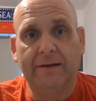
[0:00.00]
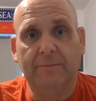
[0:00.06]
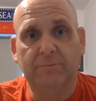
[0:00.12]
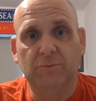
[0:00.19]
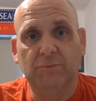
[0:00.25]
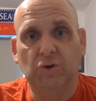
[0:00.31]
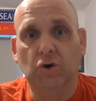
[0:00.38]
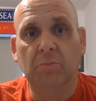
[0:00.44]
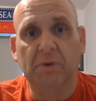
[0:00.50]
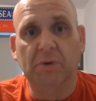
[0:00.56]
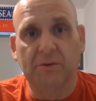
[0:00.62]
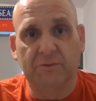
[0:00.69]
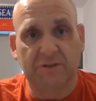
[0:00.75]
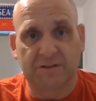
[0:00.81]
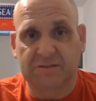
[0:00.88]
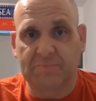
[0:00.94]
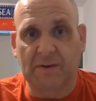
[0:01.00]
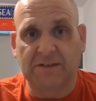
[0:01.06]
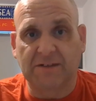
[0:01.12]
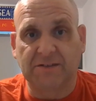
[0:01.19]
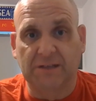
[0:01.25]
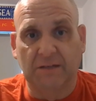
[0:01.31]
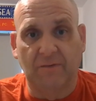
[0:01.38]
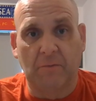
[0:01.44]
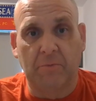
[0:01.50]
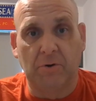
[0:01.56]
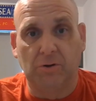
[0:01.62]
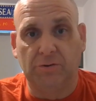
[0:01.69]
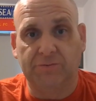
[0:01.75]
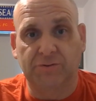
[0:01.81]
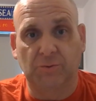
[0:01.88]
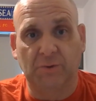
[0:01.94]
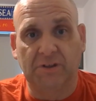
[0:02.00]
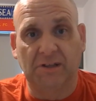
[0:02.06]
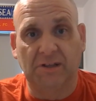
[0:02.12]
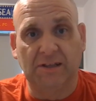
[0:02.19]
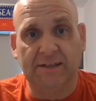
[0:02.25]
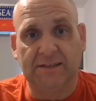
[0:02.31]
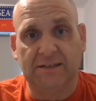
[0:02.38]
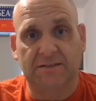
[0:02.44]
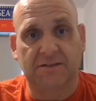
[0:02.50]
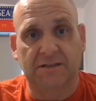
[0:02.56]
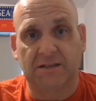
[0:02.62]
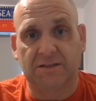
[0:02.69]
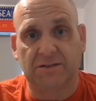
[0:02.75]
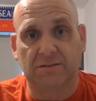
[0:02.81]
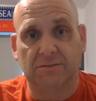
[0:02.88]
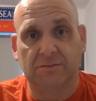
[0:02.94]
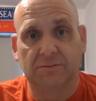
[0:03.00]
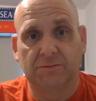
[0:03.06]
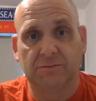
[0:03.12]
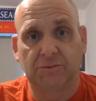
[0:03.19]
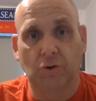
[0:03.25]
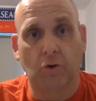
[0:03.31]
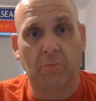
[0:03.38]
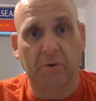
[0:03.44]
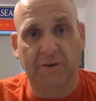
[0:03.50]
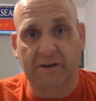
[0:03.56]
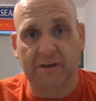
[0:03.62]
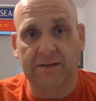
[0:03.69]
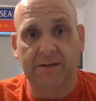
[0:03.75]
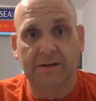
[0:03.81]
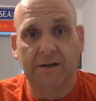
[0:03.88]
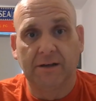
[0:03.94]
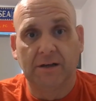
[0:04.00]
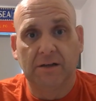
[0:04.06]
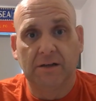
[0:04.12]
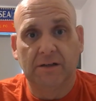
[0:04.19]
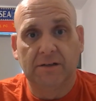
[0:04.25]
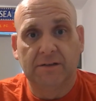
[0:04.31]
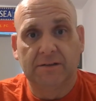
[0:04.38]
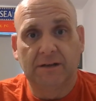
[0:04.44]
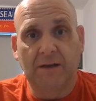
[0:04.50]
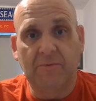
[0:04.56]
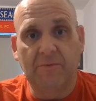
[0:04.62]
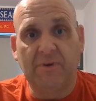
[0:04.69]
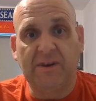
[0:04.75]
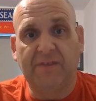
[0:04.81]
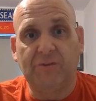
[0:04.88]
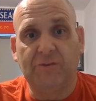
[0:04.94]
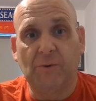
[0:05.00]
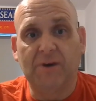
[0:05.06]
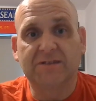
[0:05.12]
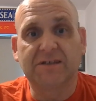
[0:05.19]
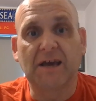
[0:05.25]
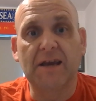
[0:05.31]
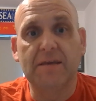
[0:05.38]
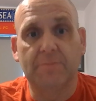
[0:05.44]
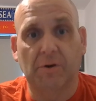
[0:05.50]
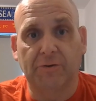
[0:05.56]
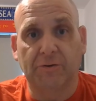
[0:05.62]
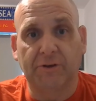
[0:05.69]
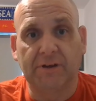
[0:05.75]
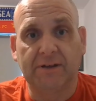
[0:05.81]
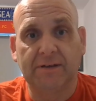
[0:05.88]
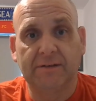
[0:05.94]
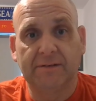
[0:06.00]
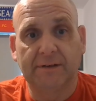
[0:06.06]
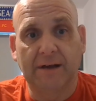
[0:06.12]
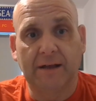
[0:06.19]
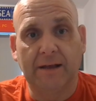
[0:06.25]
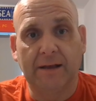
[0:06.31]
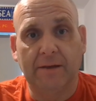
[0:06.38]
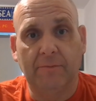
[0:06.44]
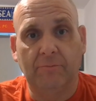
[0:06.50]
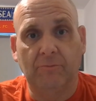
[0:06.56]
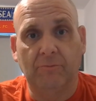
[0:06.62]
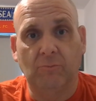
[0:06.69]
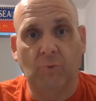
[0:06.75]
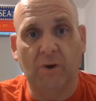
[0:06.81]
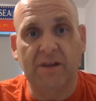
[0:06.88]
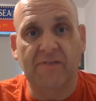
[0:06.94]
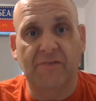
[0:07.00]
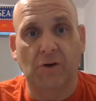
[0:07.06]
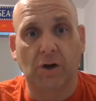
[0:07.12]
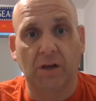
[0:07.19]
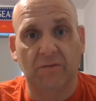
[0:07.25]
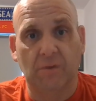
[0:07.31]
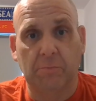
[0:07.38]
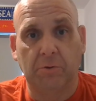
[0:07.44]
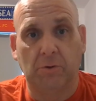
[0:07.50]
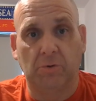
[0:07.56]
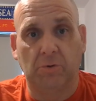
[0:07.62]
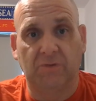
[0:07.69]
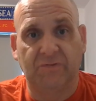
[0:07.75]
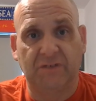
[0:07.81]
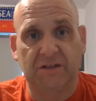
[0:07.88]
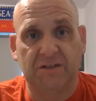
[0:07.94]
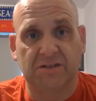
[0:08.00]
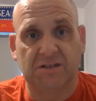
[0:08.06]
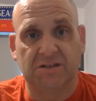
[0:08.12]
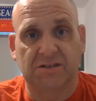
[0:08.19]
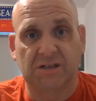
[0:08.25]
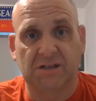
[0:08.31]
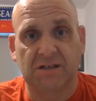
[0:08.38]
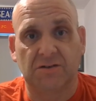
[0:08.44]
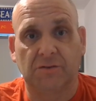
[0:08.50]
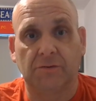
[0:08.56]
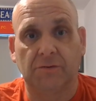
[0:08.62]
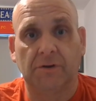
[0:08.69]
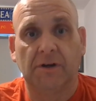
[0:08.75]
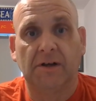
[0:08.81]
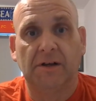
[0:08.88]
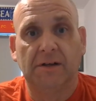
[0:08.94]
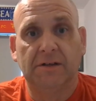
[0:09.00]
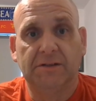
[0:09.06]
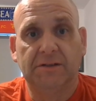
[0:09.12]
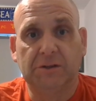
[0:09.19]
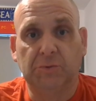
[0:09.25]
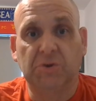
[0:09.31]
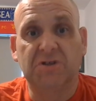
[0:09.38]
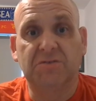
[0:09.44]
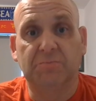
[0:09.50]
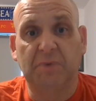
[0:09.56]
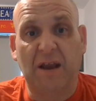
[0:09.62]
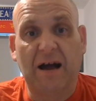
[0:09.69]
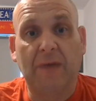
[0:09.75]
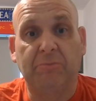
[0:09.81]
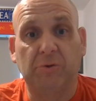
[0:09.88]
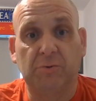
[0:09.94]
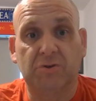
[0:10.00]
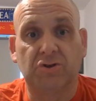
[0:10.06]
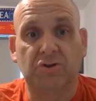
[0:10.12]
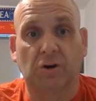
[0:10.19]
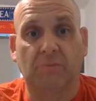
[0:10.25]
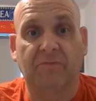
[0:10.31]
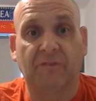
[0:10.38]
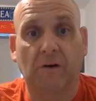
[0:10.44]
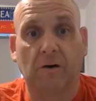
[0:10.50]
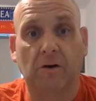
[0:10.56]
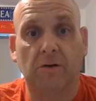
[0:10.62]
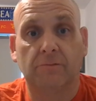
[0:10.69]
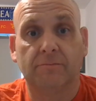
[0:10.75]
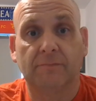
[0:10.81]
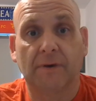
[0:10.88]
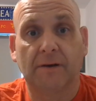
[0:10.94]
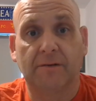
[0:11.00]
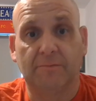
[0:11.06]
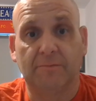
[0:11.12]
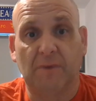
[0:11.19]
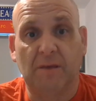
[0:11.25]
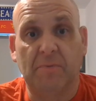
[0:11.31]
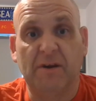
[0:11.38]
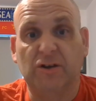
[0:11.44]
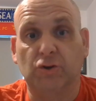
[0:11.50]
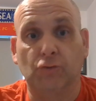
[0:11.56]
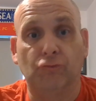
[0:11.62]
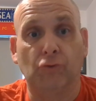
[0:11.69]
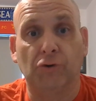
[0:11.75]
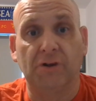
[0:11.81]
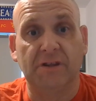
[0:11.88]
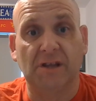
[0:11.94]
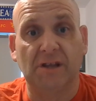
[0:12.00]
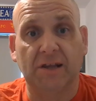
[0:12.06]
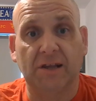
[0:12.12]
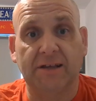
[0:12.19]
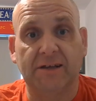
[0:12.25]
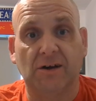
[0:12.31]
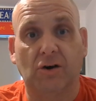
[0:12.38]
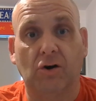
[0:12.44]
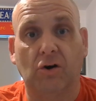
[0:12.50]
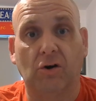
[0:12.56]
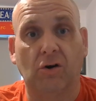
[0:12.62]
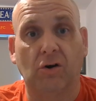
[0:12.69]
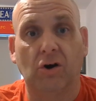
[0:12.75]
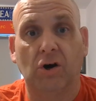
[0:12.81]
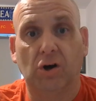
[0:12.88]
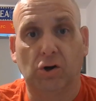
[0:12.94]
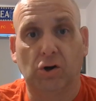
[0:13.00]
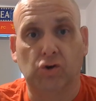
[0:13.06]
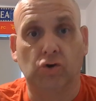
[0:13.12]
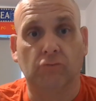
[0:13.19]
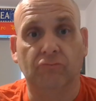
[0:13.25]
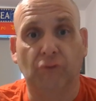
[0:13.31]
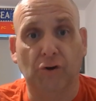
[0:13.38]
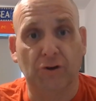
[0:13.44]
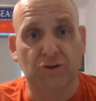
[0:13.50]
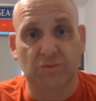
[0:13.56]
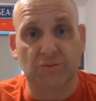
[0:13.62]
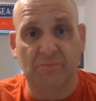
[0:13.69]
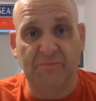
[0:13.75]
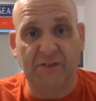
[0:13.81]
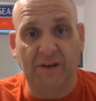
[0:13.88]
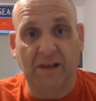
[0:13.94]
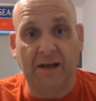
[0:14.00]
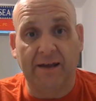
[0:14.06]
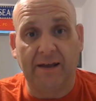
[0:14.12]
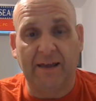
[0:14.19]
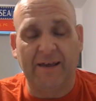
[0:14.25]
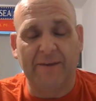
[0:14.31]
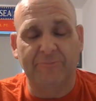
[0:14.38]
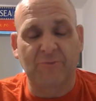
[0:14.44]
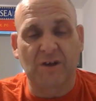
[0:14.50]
nobody was expecting Liverpool to win the league this season. Nobody. I mean, if you ask anybody where they thought Liverpool would finish this season, they would have been happy with top four. Maybe a good run in the league, or a cup run, or something like a